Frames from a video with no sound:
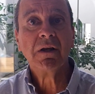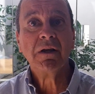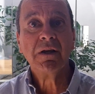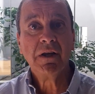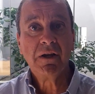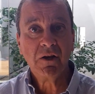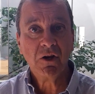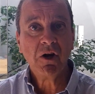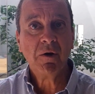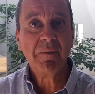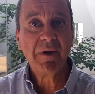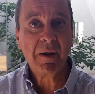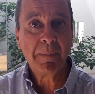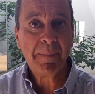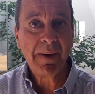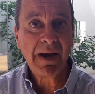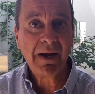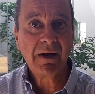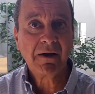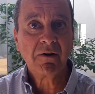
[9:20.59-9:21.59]
economic
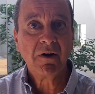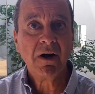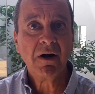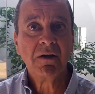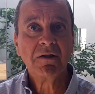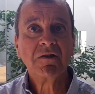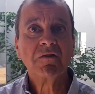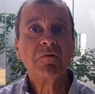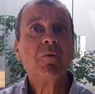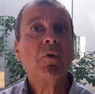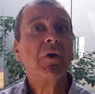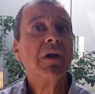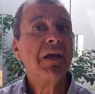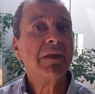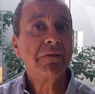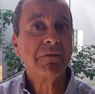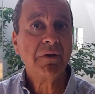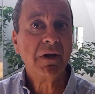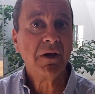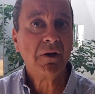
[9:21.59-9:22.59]
backgrounds, from all
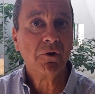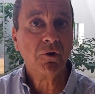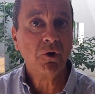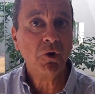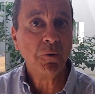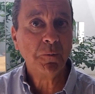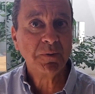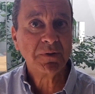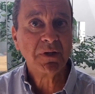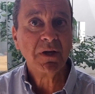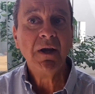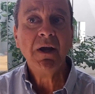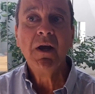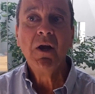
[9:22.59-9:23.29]
ethnic groups.